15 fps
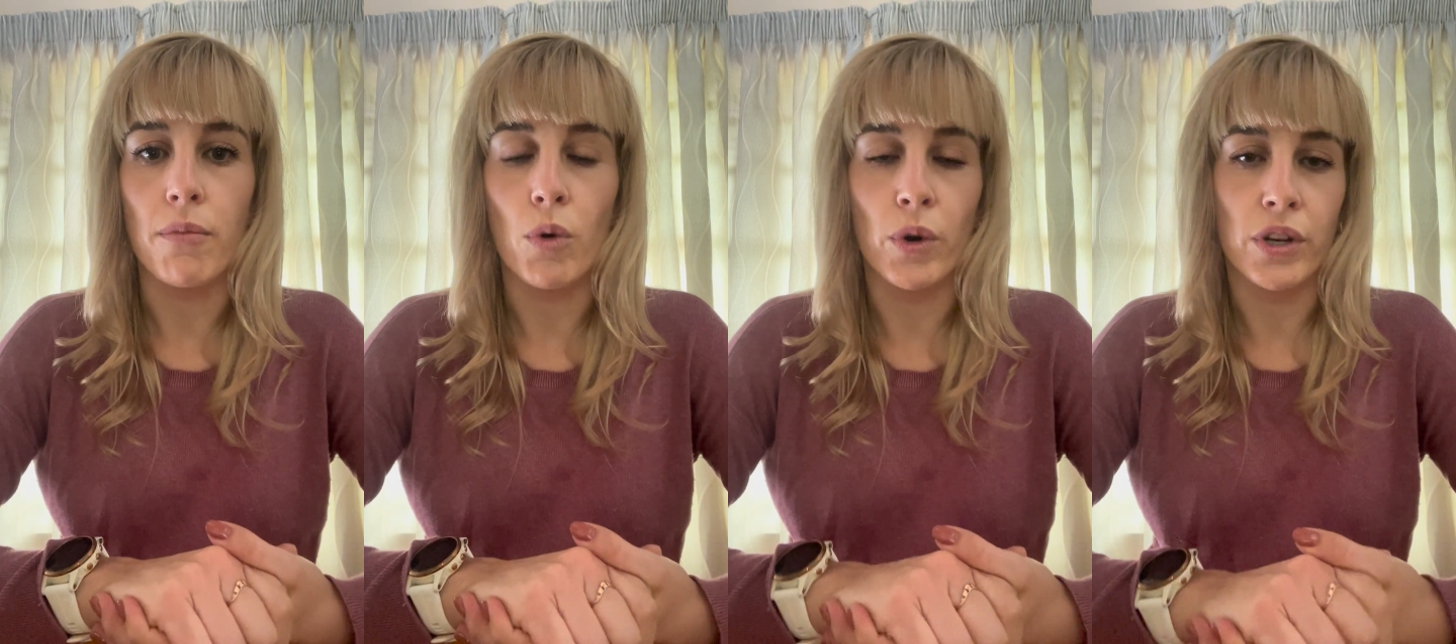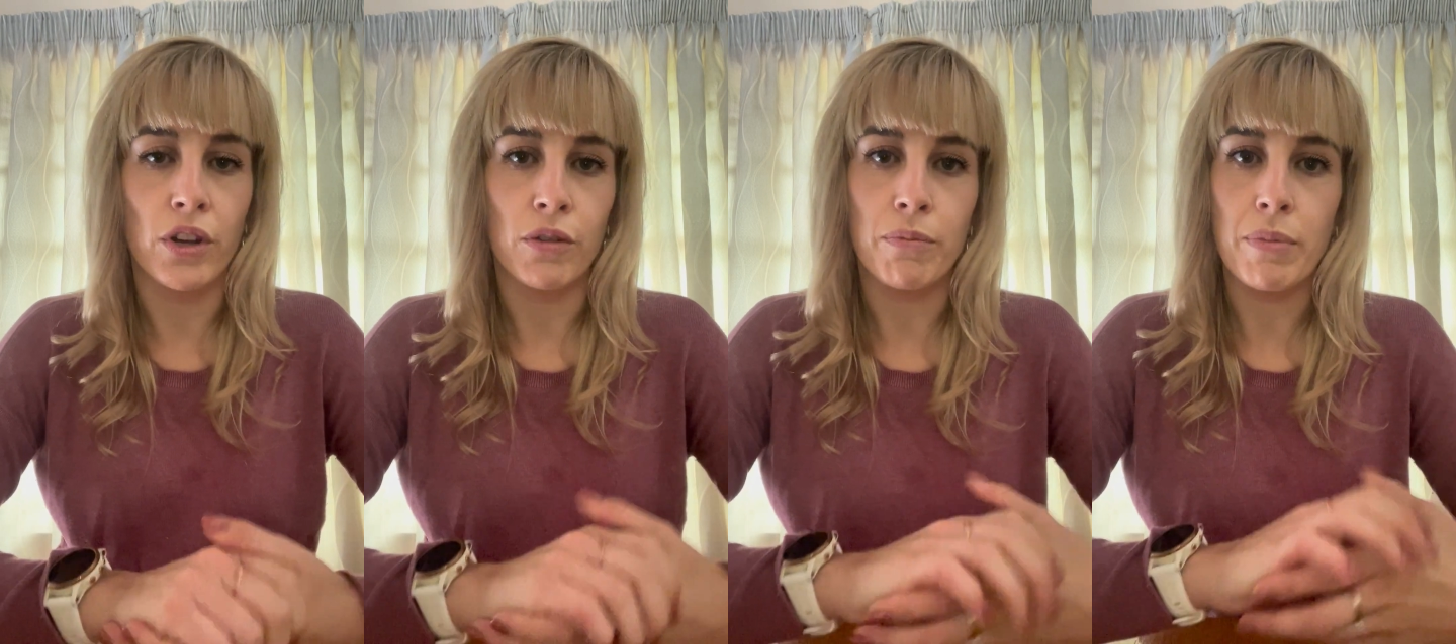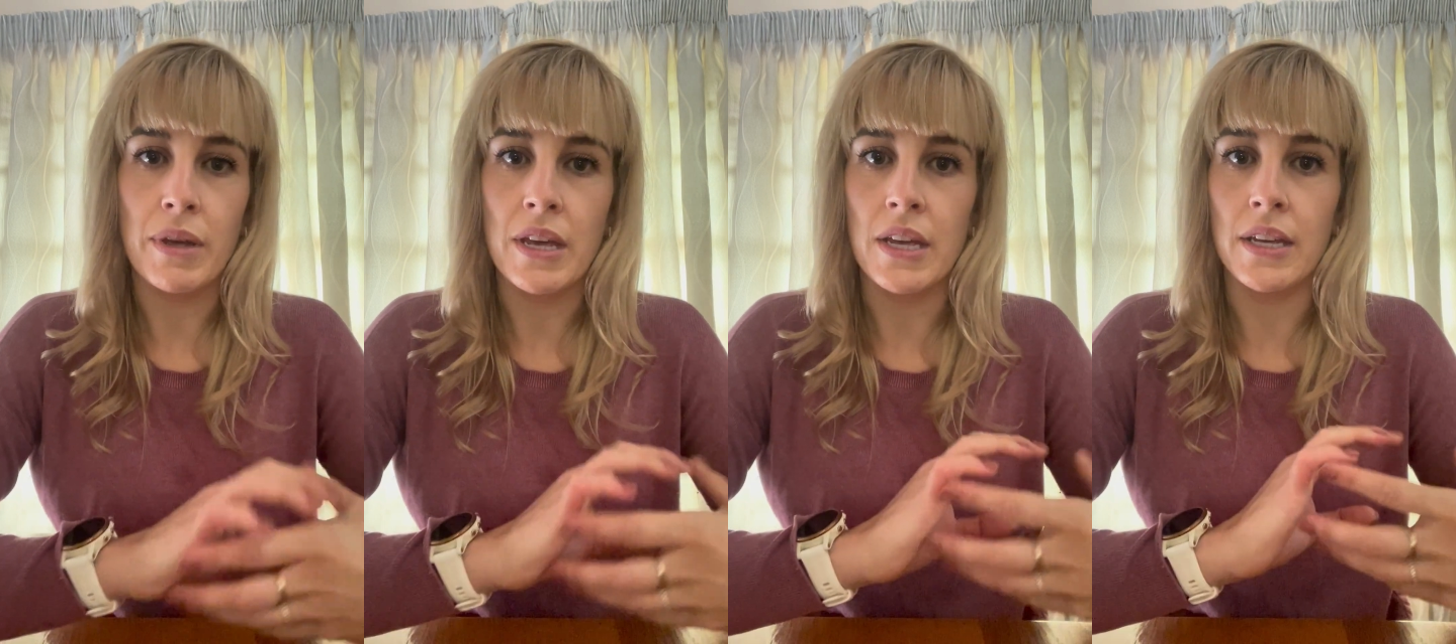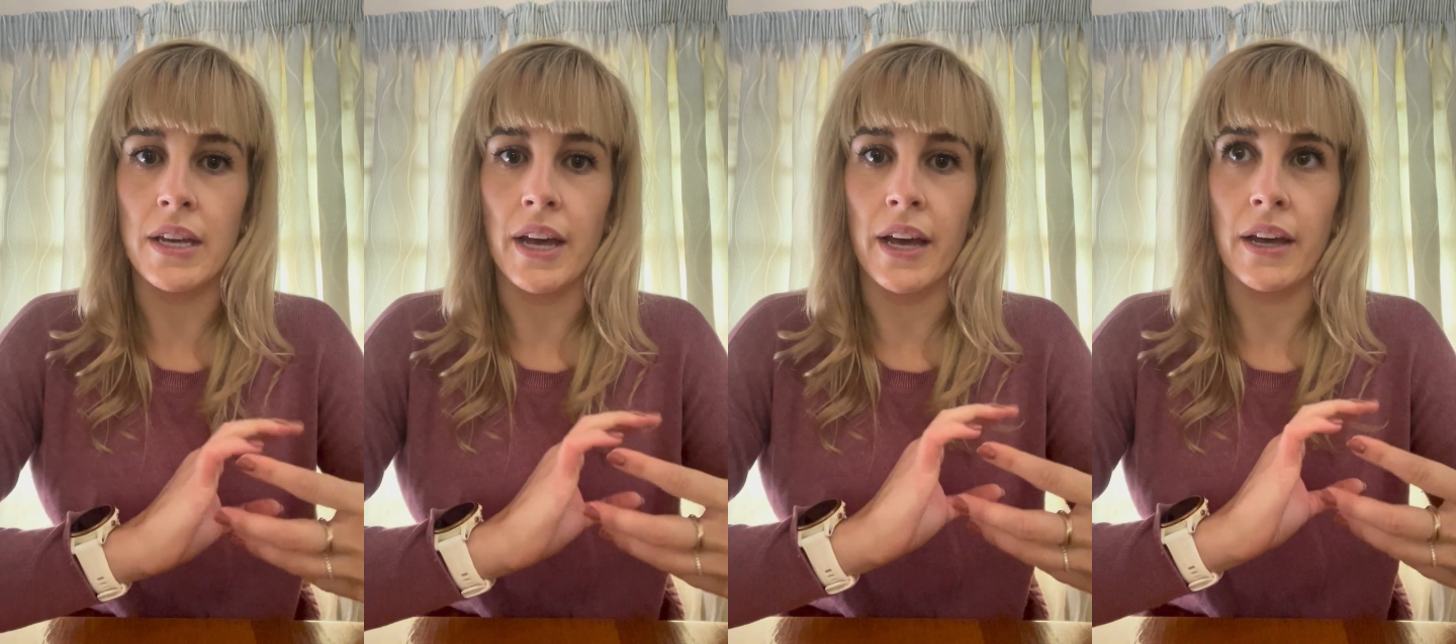or it could be
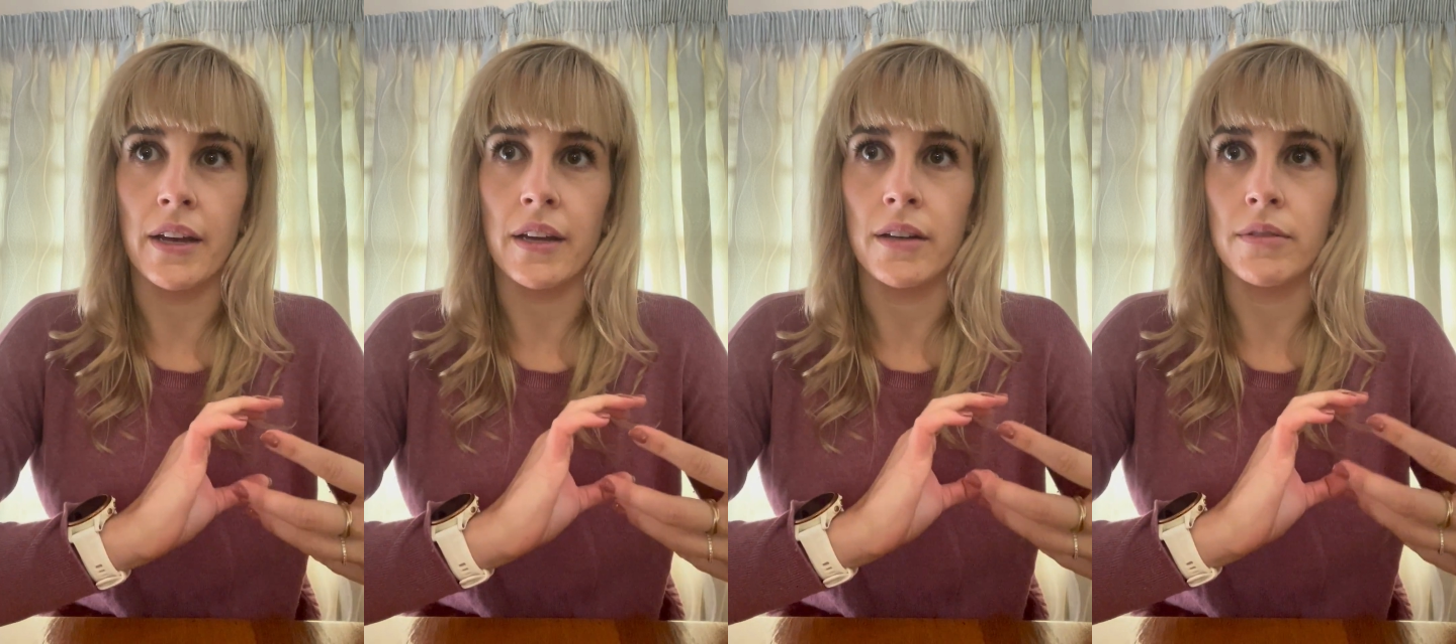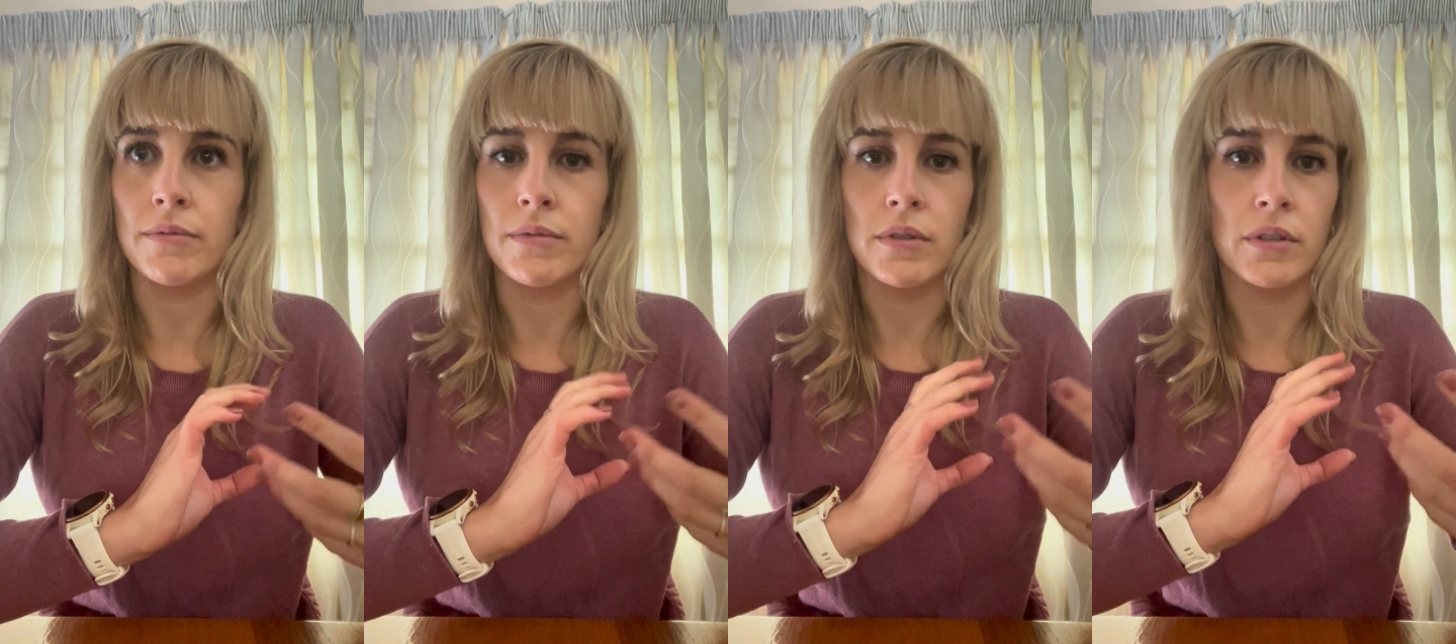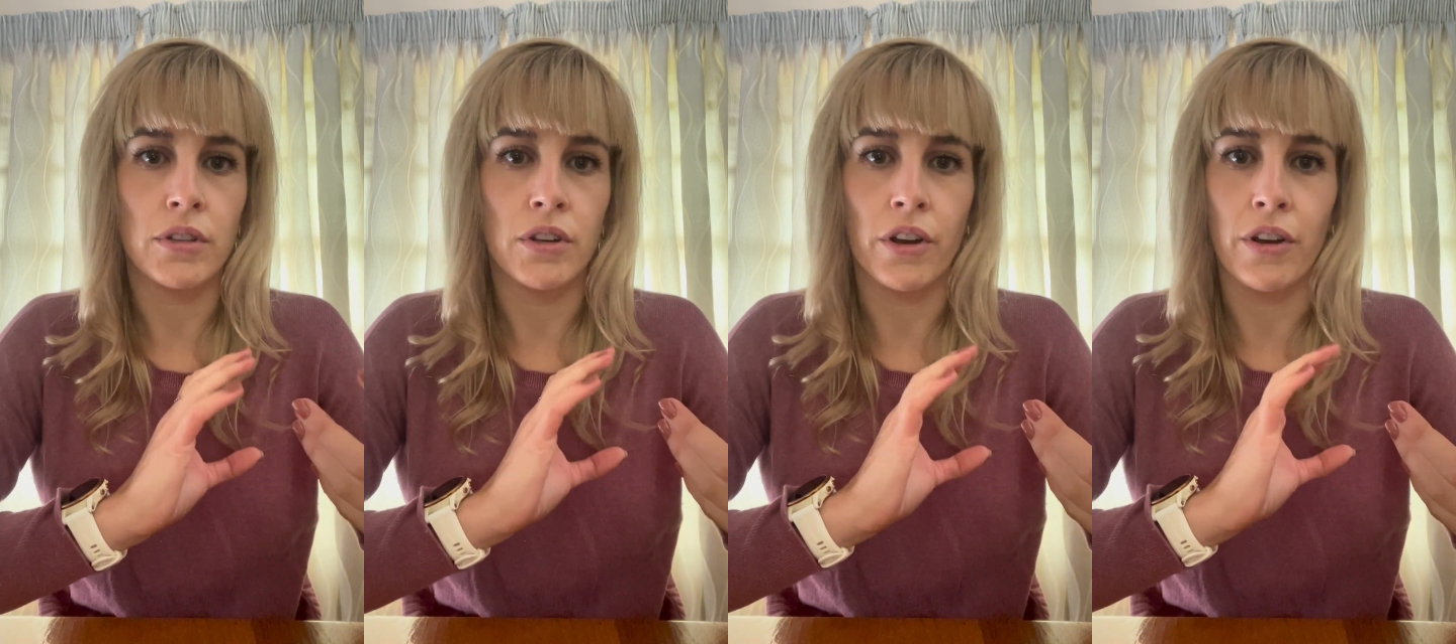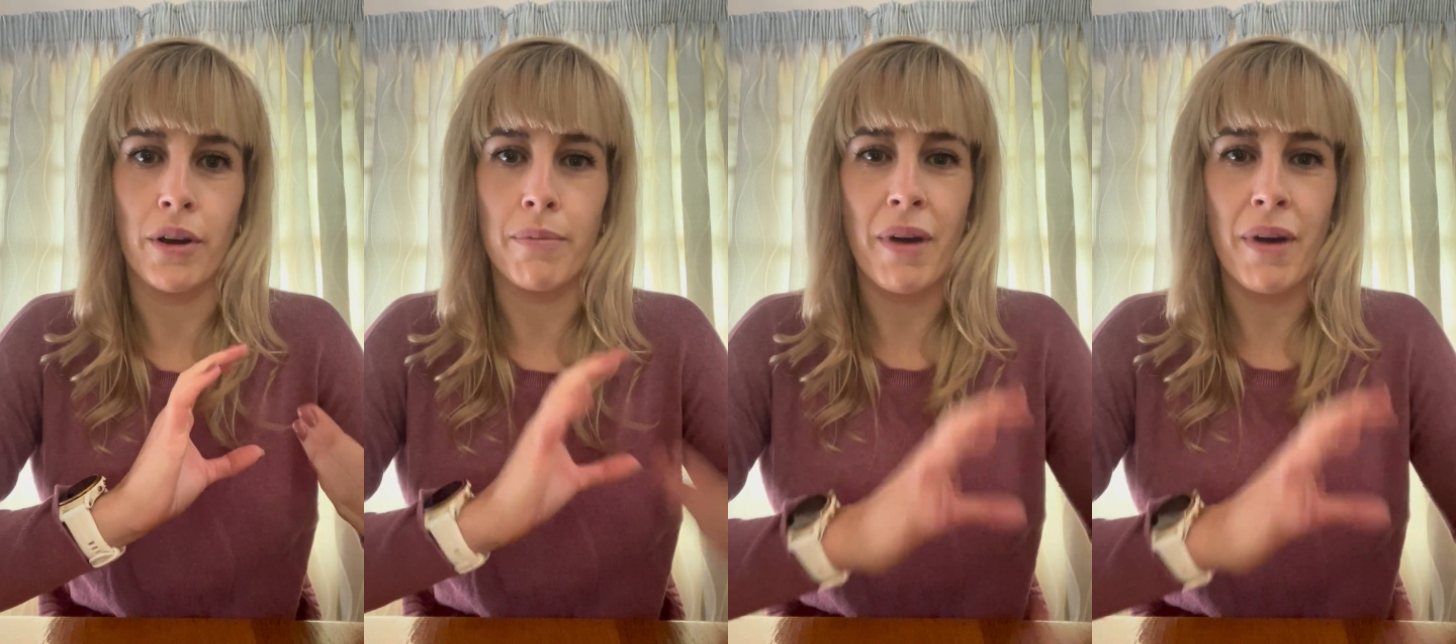a